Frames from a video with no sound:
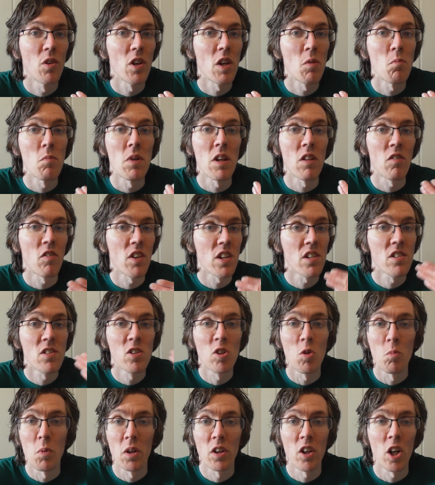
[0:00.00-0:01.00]
mean
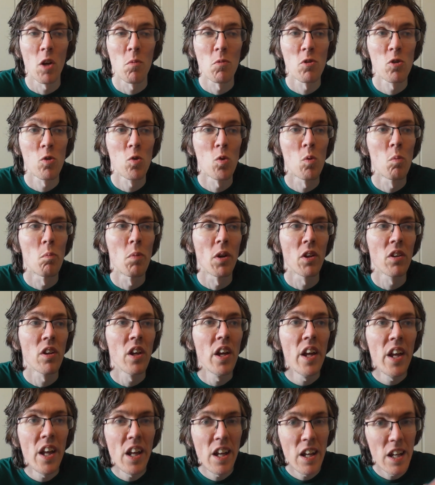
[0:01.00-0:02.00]
wisdom at times too, but
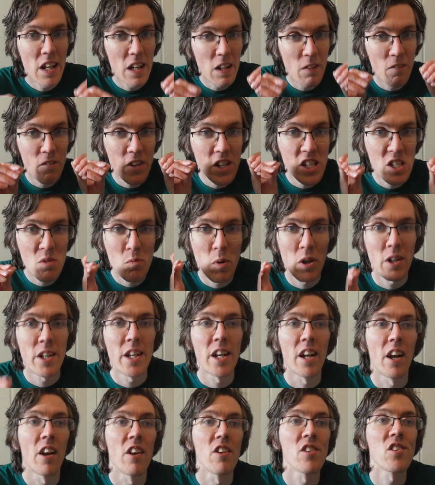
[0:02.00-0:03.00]
this
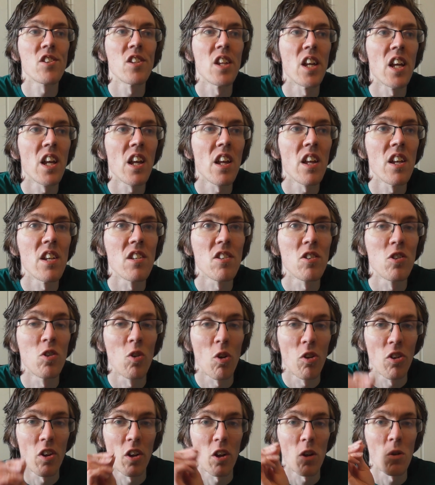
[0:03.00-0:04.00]
particular snake is
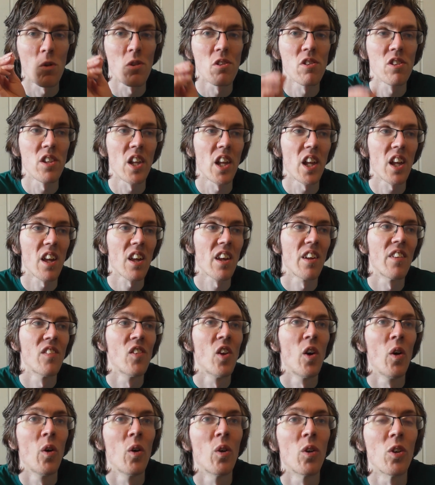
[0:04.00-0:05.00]
not a good snake.
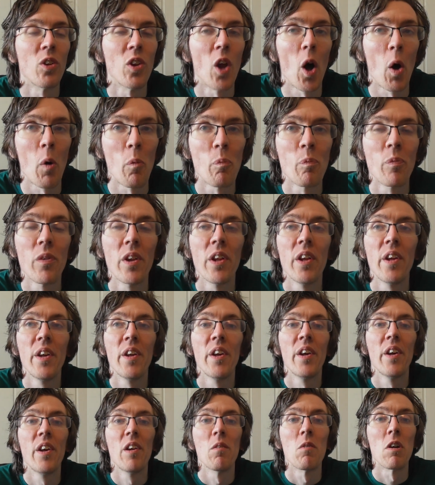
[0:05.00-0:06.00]
No.
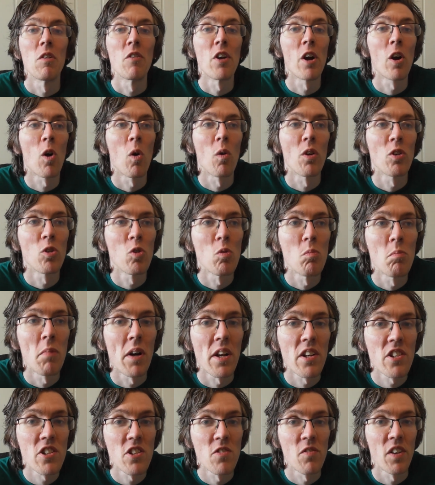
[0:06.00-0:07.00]
We are going to
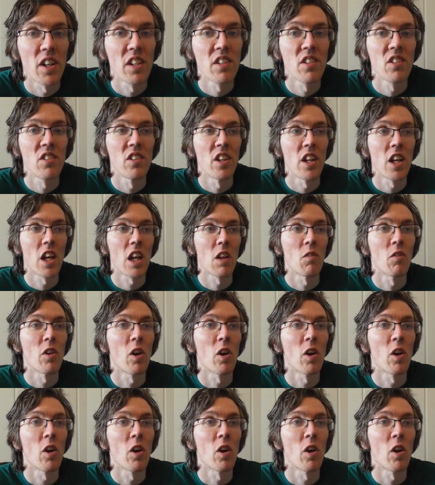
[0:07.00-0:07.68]
imagine that snake, and